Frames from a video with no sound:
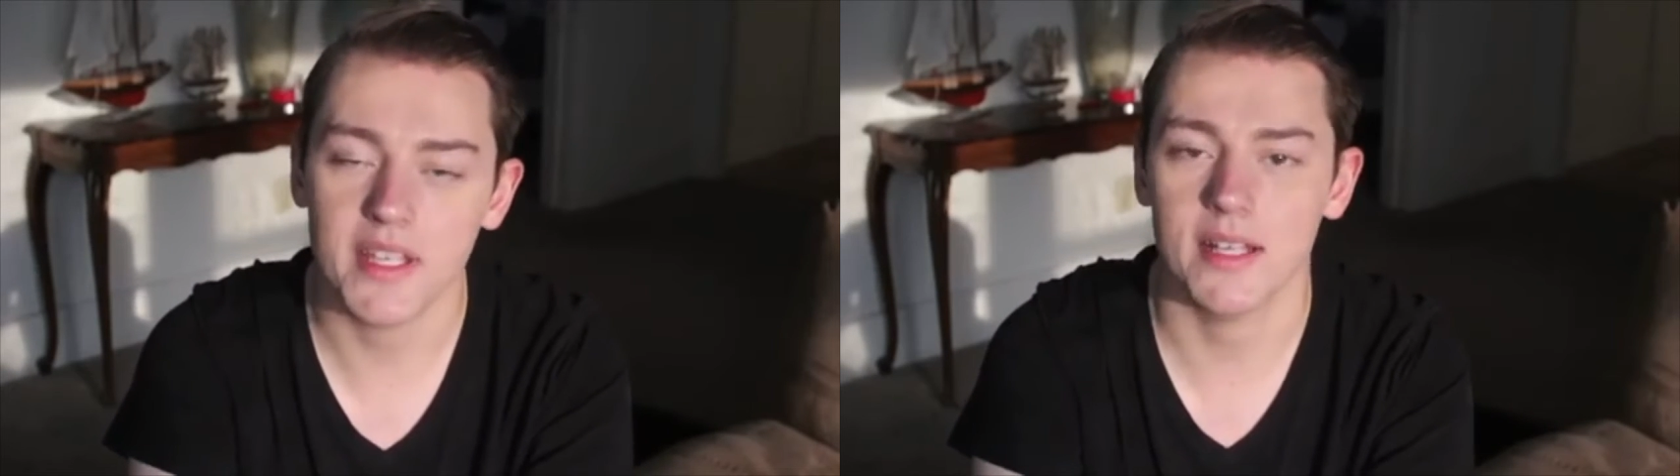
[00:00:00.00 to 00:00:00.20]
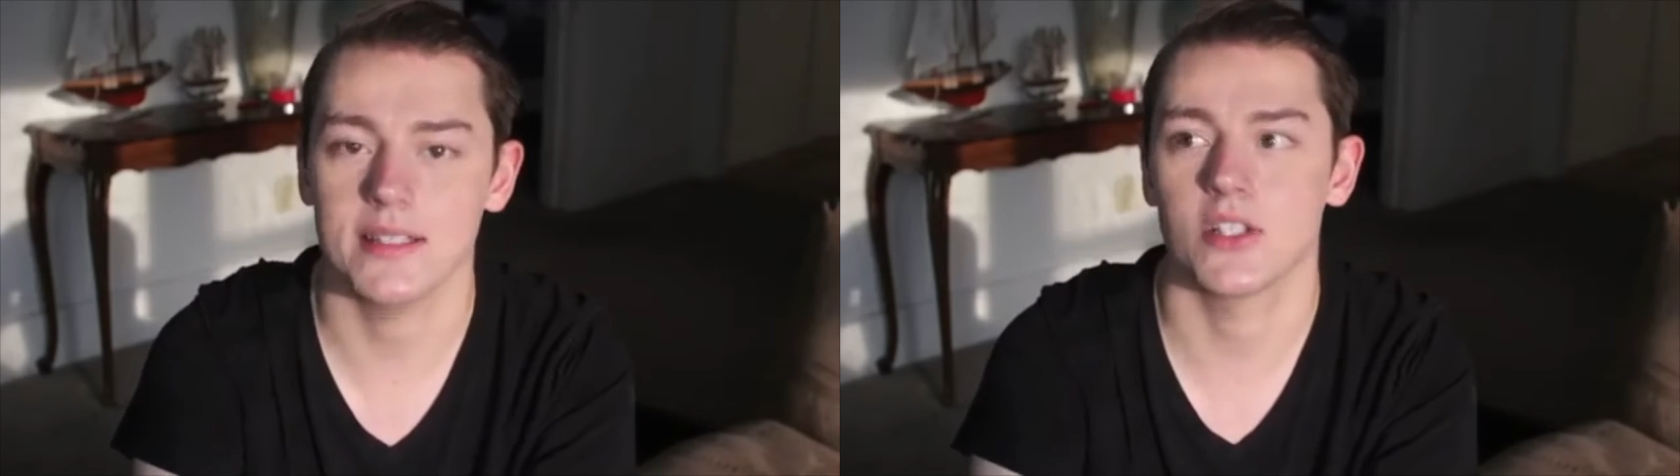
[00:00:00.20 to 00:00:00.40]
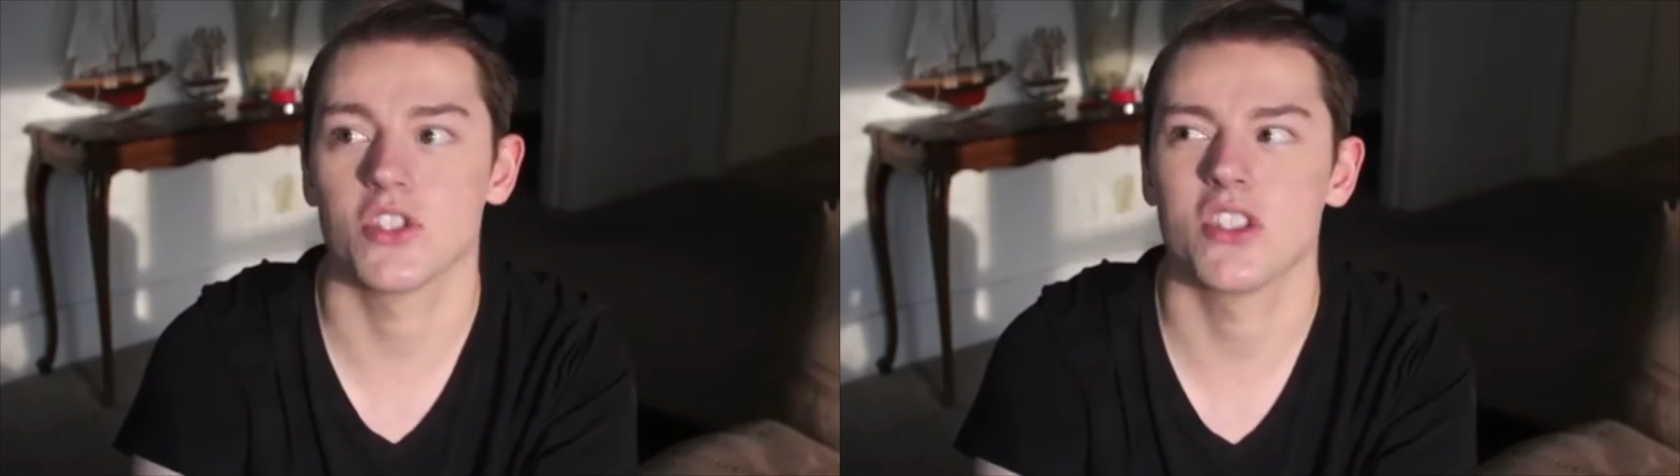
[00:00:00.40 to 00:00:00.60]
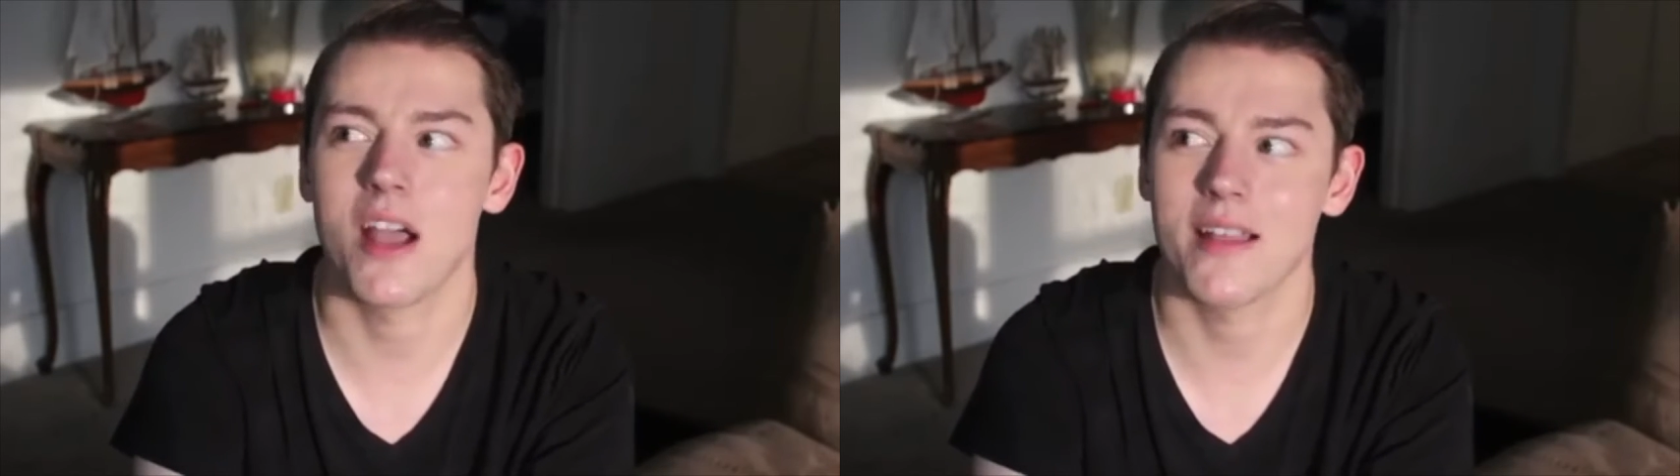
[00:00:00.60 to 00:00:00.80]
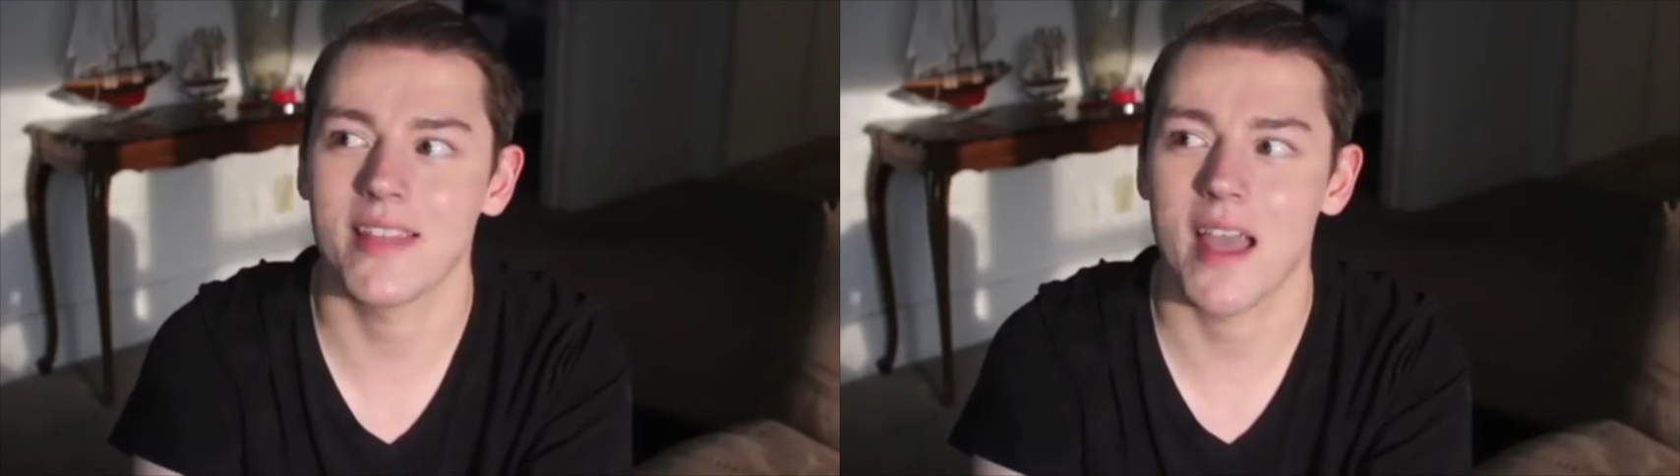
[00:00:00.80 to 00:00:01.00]
because there's
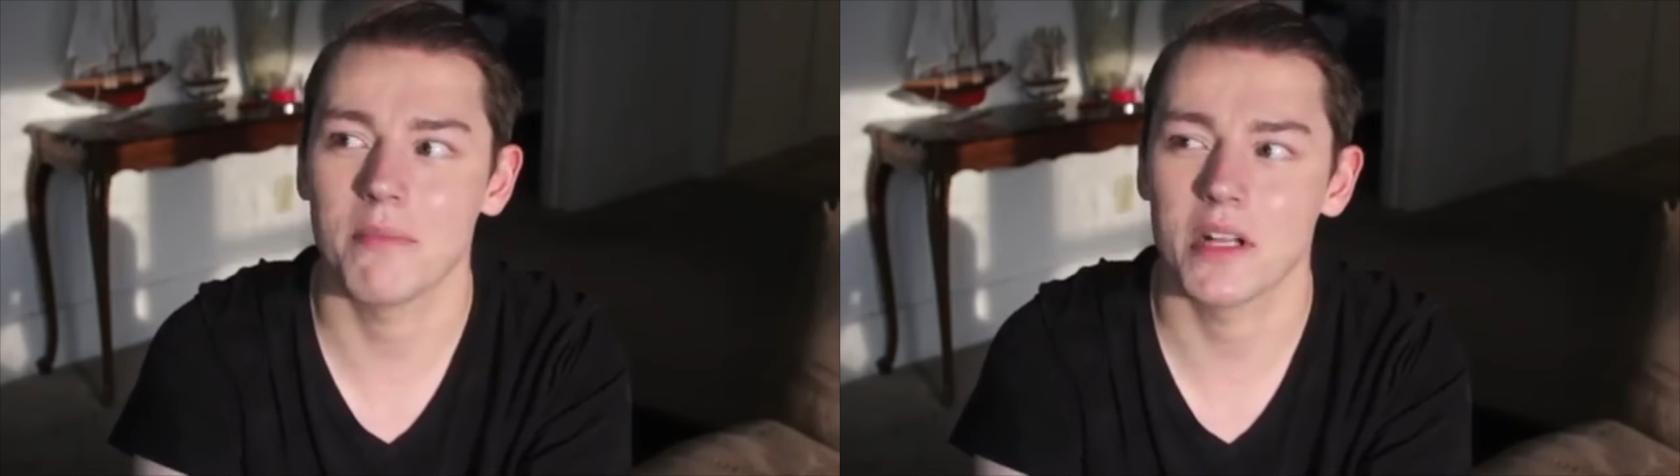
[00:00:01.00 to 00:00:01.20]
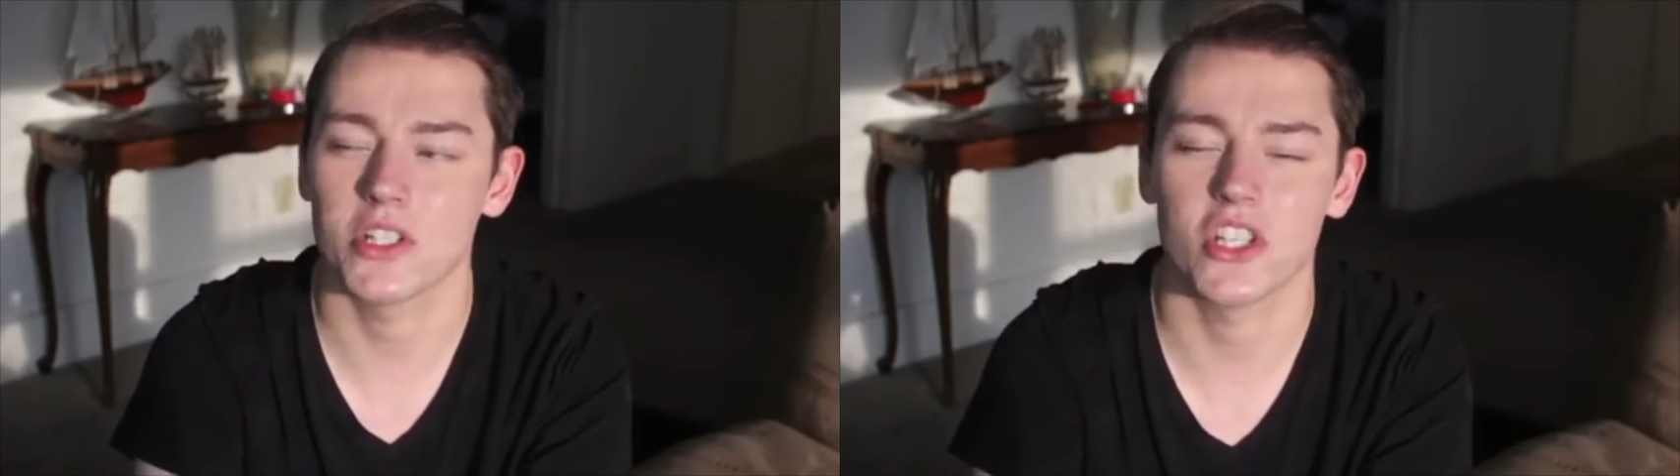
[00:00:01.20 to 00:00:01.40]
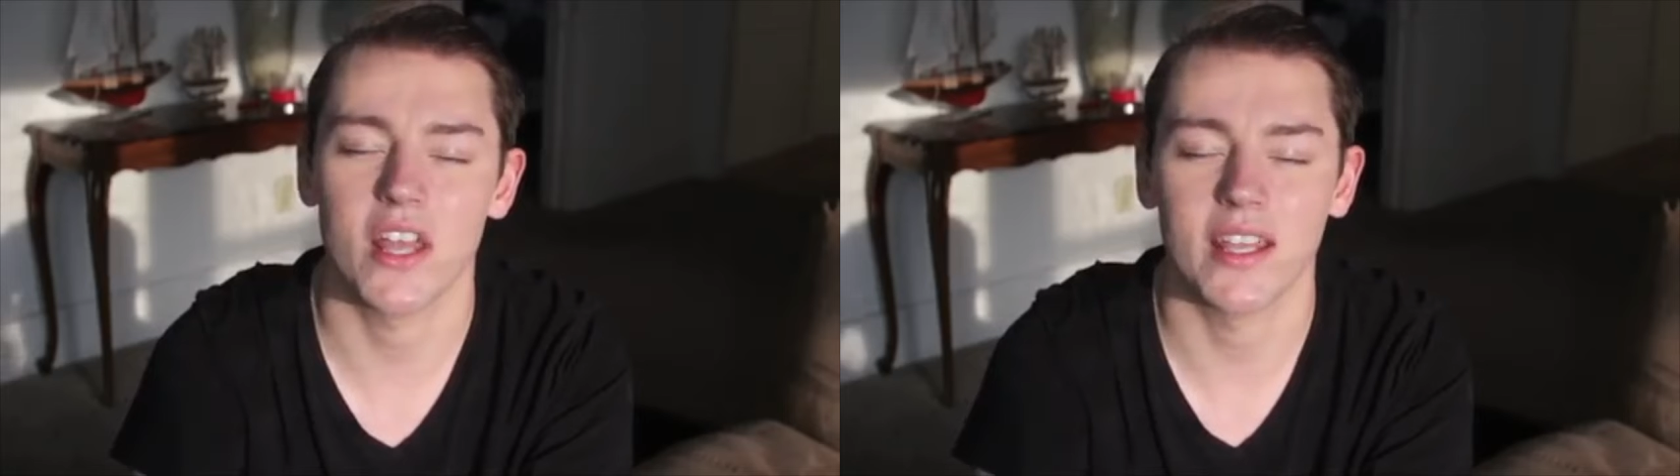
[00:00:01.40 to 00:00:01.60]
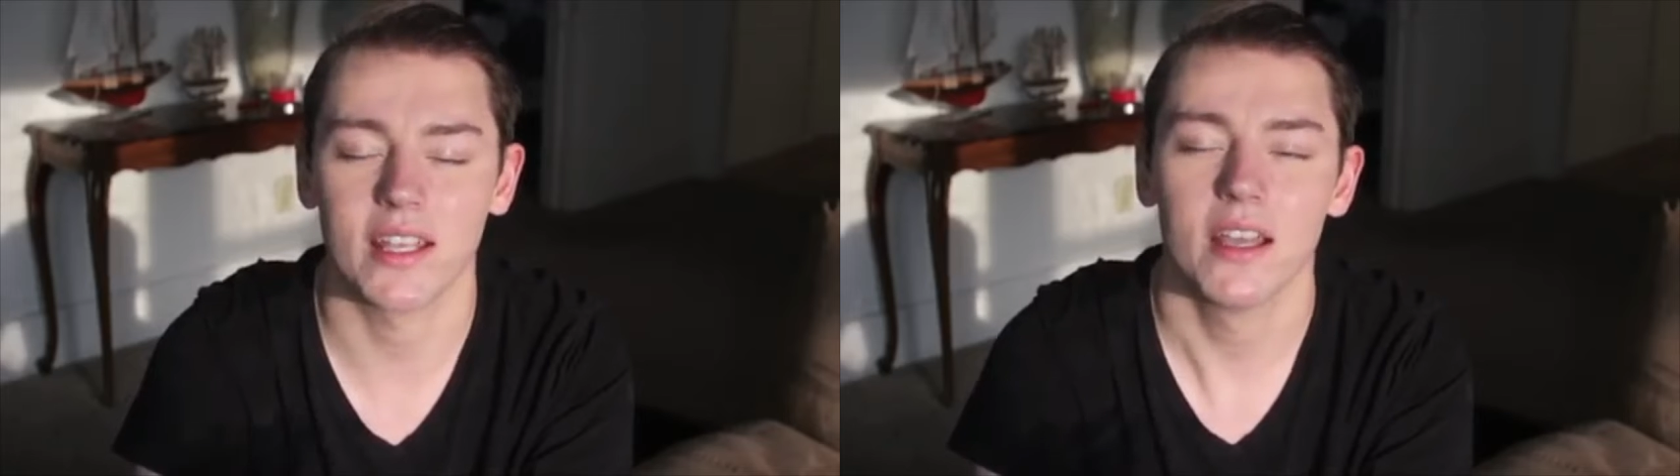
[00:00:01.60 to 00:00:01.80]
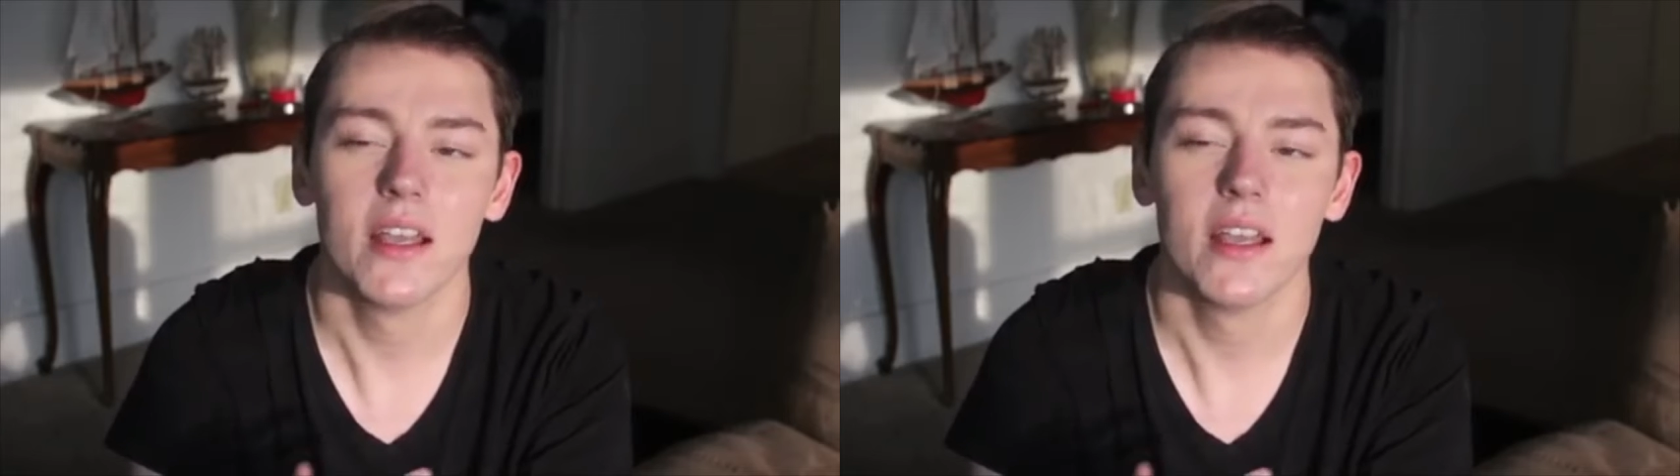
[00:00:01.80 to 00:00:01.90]
not that much like